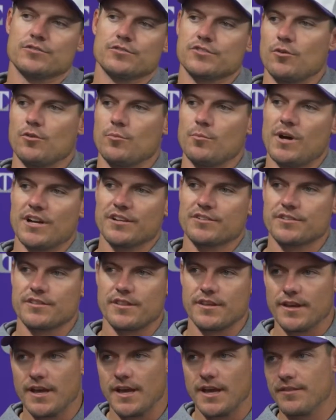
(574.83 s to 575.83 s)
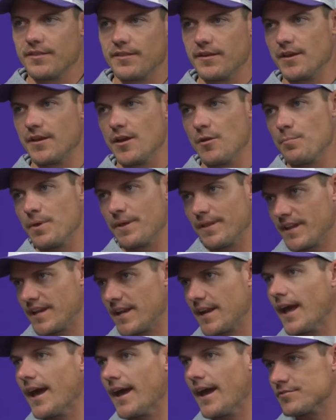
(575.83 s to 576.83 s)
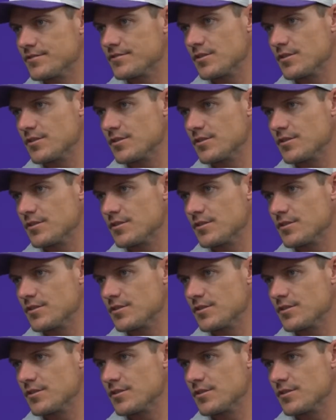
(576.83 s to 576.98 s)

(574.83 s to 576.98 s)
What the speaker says: so much the ability to have